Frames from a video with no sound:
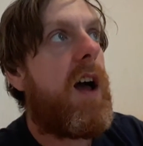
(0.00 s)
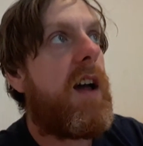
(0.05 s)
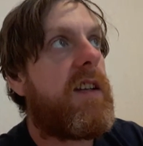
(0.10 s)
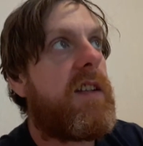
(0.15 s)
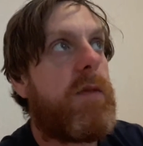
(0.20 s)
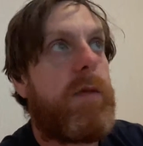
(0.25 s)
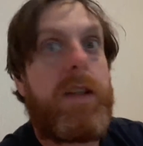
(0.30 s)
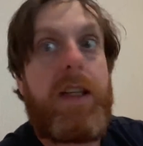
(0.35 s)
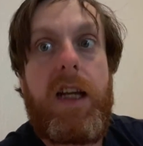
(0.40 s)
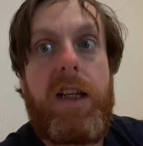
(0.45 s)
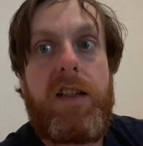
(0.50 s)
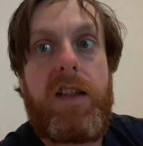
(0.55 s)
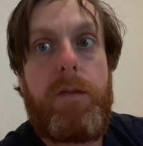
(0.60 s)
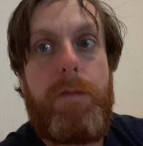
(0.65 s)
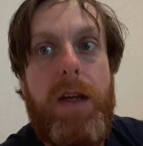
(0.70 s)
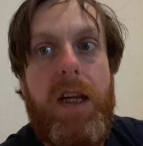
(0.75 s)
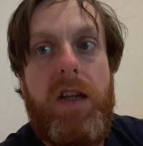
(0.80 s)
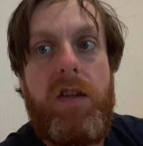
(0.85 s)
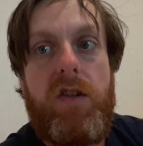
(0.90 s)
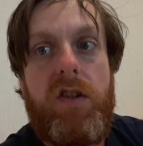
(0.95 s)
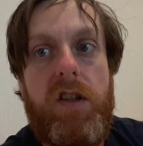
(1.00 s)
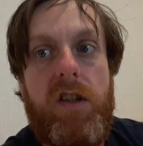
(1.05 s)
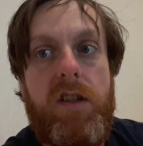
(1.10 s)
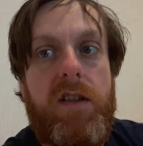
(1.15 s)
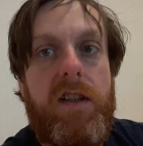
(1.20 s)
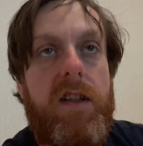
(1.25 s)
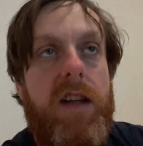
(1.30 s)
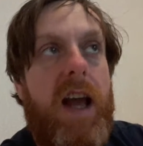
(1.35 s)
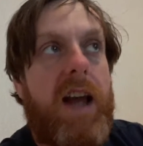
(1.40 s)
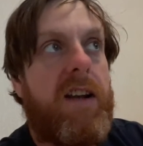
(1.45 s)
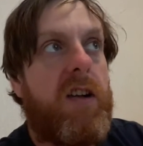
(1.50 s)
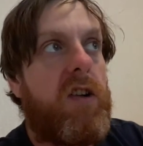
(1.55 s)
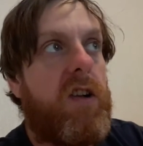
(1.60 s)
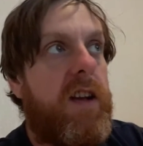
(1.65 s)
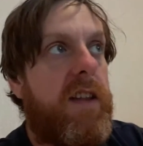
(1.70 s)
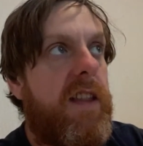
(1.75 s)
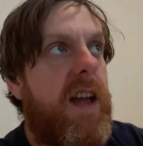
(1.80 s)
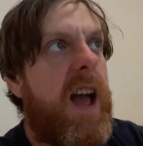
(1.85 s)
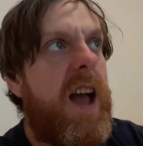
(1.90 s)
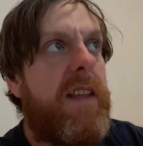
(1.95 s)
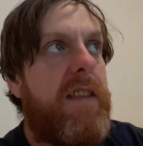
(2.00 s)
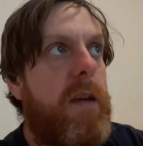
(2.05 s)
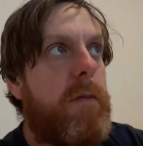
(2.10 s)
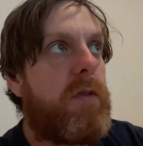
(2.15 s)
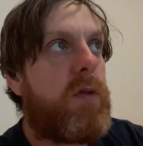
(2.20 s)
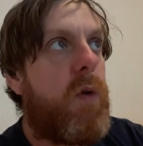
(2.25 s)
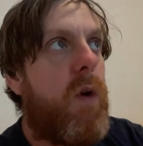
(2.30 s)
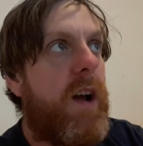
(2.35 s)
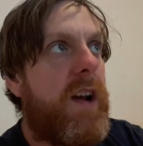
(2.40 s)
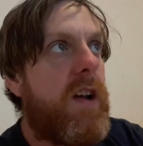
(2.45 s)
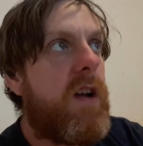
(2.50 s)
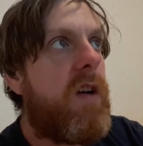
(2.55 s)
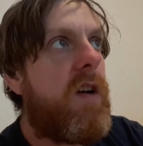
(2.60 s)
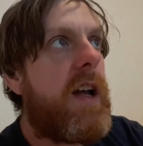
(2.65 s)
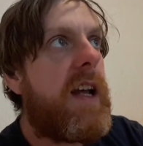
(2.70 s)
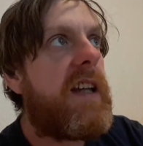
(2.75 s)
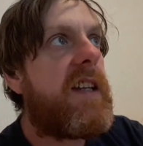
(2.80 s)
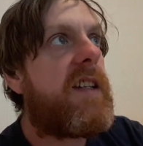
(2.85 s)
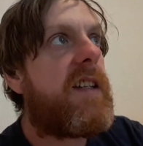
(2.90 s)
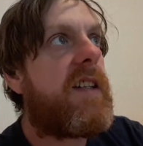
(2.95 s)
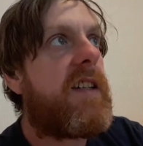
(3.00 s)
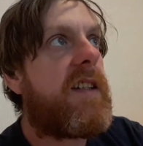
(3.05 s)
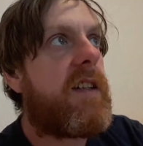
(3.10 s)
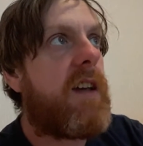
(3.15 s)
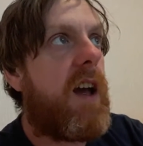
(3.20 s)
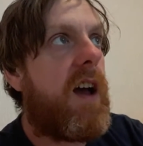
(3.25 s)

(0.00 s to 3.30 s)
So went down to the beach and had a look at that, and that was quite nice.